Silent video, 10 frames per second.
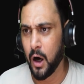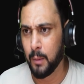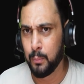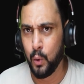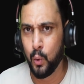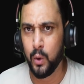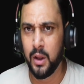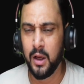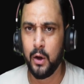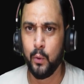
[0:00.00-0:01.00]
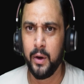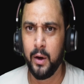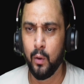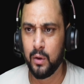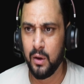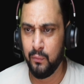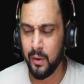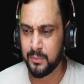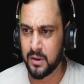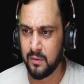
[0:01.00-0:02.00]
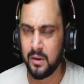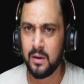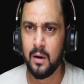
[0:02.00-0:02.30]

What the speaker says: upload the query on the web server,